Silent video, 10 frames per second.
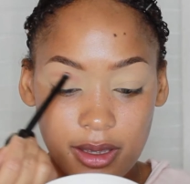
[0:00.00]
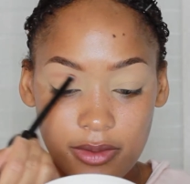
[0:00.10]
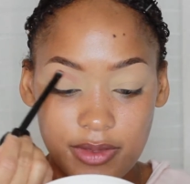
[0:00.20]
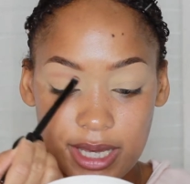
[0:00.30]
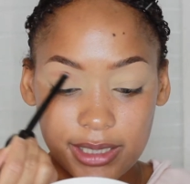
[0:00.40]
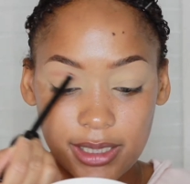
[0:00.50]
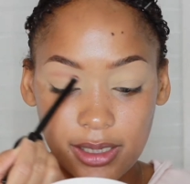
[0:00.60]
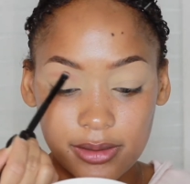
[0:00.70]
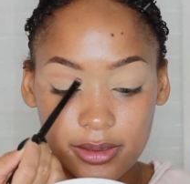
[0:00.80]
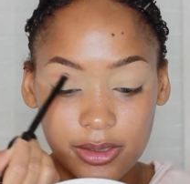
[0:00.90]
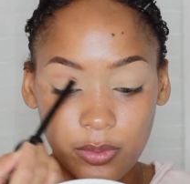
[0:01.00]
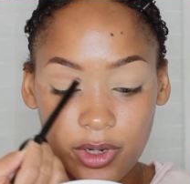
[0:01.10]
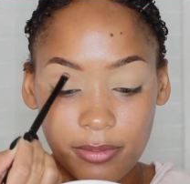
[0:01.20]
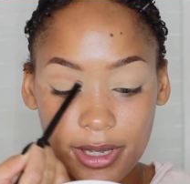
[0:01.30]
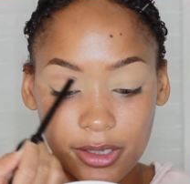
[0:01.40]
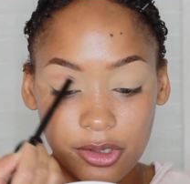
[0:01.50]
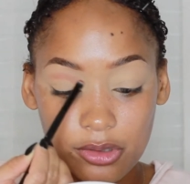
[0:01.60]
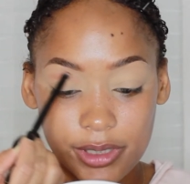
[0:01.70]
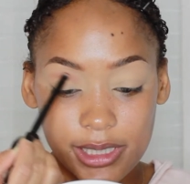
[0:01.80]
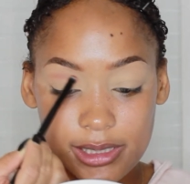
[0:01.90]
that color where my
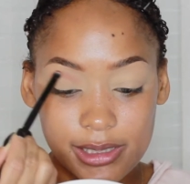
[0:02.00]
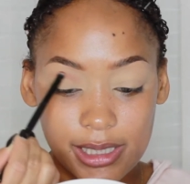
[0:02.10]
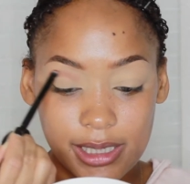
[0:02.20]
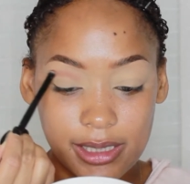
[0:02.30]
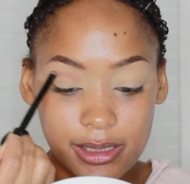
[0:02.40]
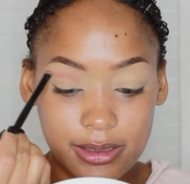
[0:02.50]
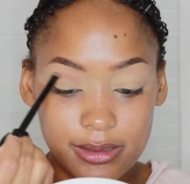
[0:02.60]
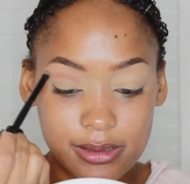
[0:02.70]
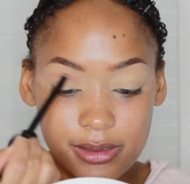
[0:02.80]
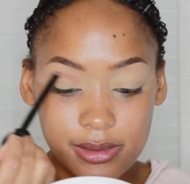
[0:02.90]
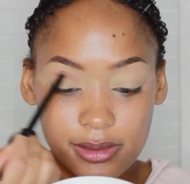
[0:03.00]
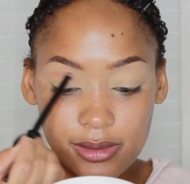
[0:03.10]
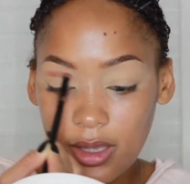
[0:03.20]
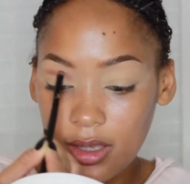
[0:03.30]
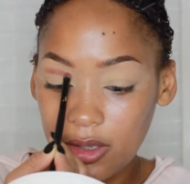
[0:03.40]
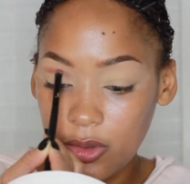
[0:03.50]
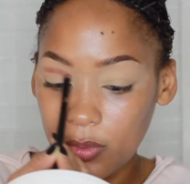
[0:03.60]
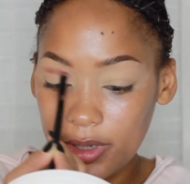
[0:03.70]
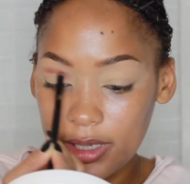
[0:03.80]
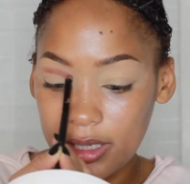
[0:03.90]
crease is, You
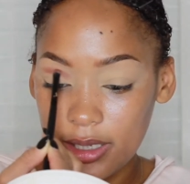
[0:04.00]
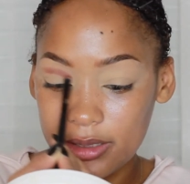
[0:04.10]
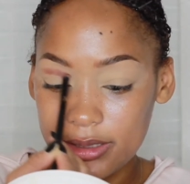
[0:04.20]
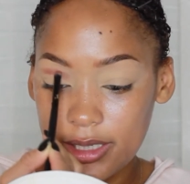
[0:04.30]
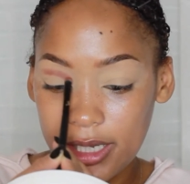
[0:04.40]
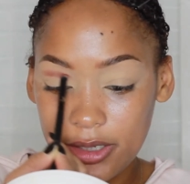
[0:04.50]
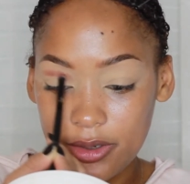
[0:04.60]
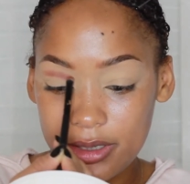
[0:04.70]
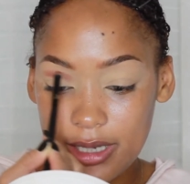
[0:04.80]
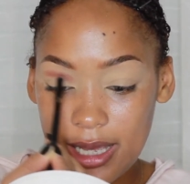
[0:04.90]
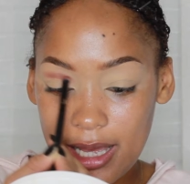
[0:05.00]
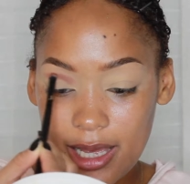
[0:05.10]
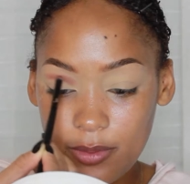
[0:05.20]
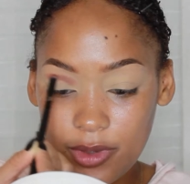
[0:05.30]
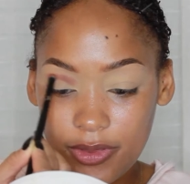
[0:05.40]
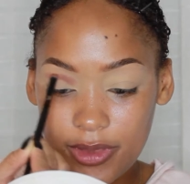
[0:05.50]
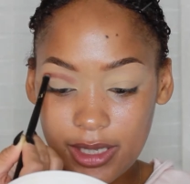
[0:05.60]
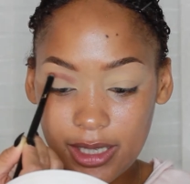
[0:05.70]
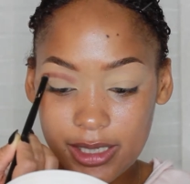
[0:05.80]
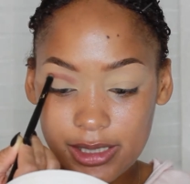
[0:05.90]
wanna take your time with
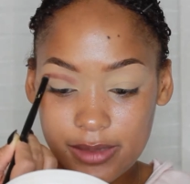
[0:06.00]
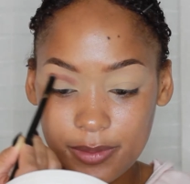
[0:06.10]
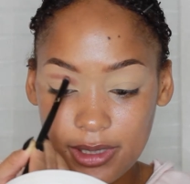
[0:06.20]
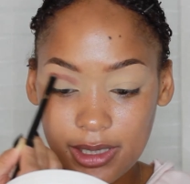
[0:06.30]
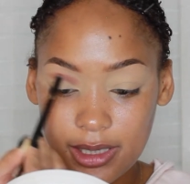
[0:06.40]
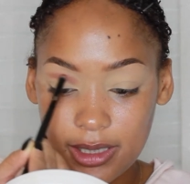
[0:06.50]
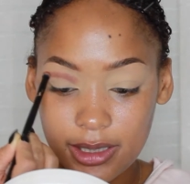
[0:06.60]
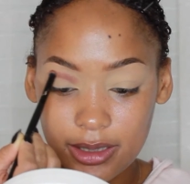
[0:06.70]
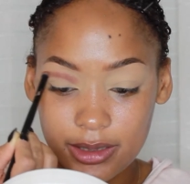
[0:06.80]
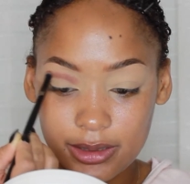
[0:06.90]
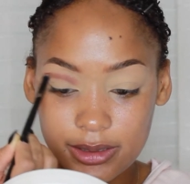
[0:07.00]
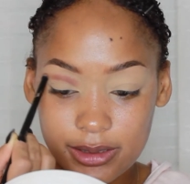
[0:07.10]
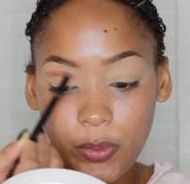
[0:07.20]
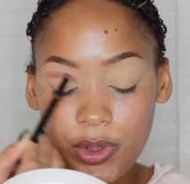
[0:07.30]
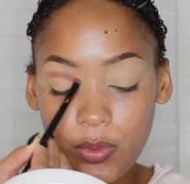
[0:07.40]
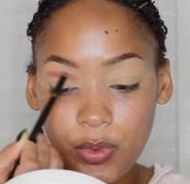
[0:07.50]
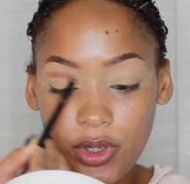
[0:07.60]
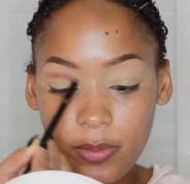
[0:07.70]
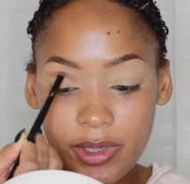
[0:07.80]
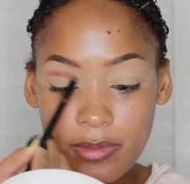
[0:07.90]
this because we
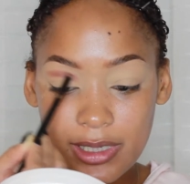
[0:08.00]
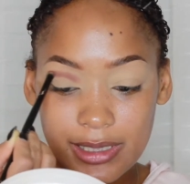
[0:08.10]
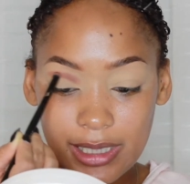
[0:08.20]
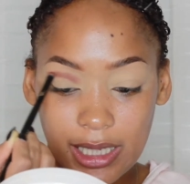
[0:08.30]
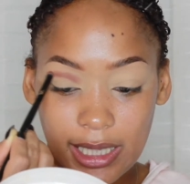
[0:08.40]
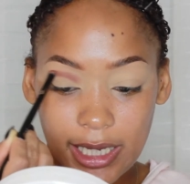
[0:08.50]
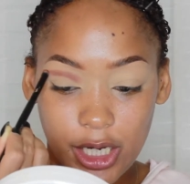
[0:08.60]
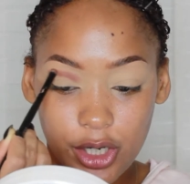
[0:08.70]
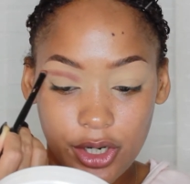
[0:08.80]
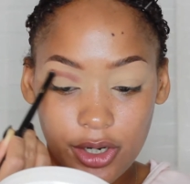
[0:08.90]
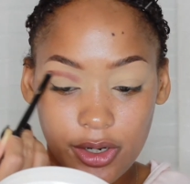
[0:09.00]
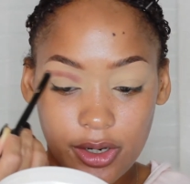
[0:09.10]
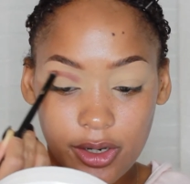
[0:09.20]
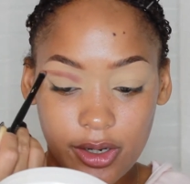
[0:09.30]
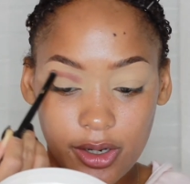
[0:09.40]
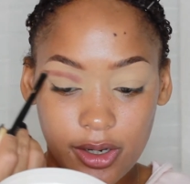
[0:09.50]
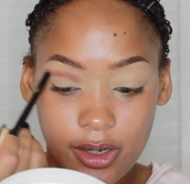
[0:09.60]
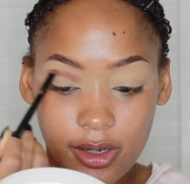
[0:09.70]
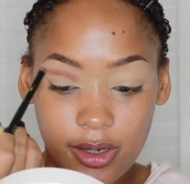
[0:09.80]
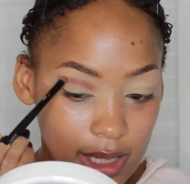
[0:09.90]
will be blending later.
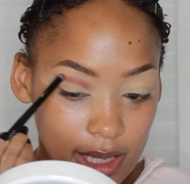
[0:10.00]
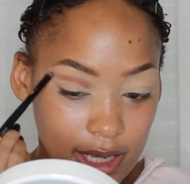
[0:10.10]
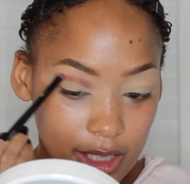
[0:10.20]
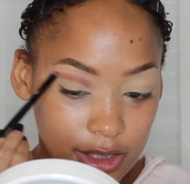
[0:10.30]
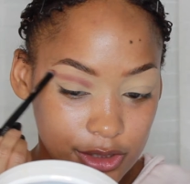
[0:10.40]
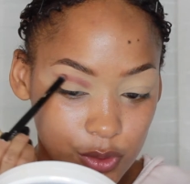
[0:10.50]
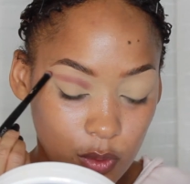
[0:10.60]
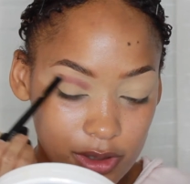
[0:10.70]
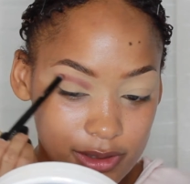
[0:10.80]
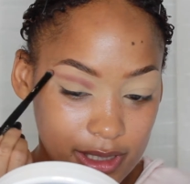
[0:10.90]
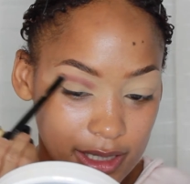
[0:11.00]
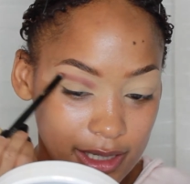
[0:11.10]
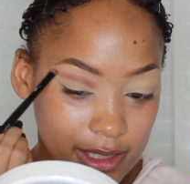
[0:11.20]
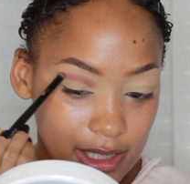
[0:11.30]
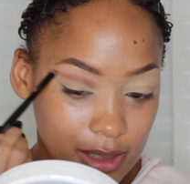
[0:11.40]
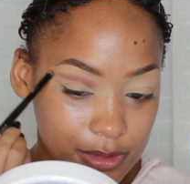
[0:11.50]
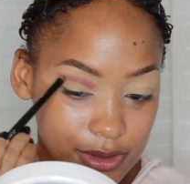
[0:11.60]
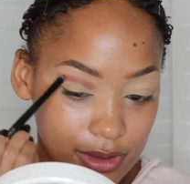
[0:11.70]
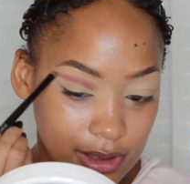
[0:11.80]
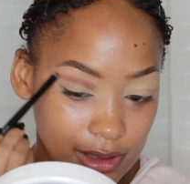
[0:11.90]
And towards the end, I'm just
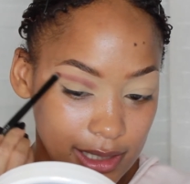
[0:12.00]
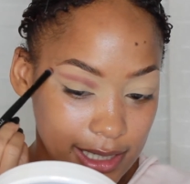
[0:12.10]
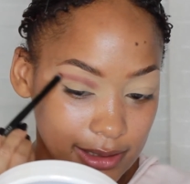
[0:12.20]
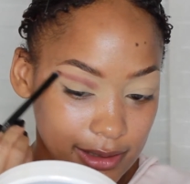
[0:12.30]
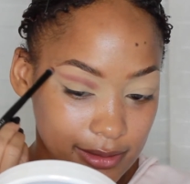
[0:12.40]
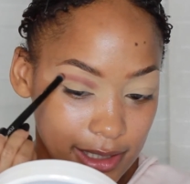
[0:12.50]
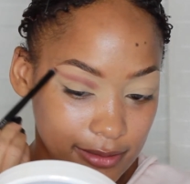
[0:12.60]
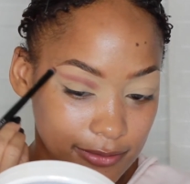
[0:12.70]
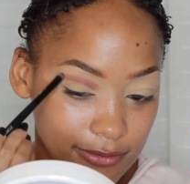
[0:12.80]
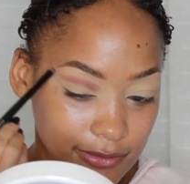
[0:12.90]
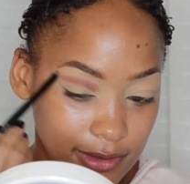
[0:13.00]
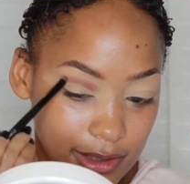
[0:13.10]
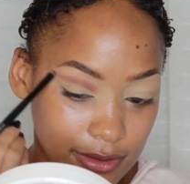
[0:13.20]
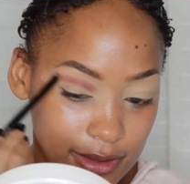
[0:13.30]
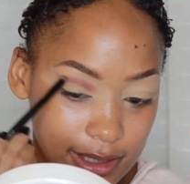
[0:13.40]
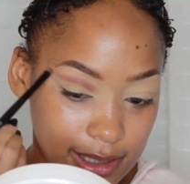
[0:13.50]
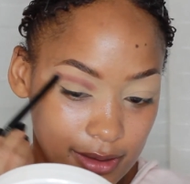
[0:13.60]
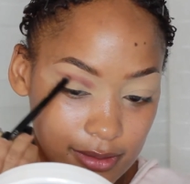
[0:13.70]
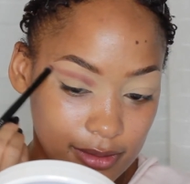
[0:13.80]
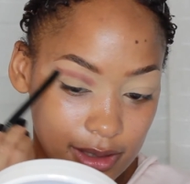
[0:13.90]
gonna lightly like flicker it
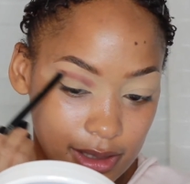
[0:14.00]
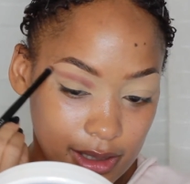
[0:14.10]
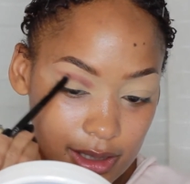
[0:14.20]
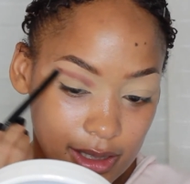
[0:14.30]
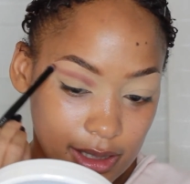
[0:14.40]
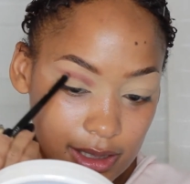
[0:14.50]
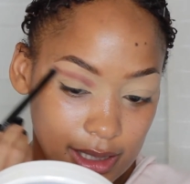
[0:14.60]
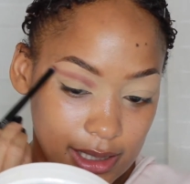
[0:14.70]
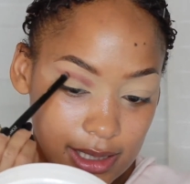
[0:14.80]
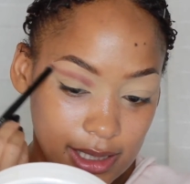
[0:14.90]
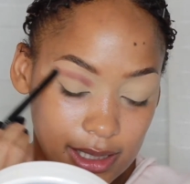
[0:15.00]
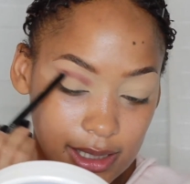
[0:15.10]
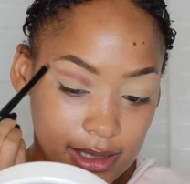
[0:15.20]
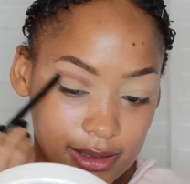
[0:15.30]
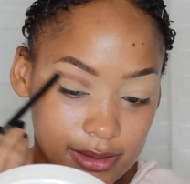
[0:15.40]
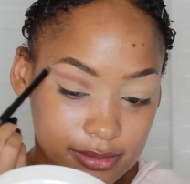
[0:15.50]
out. Nothing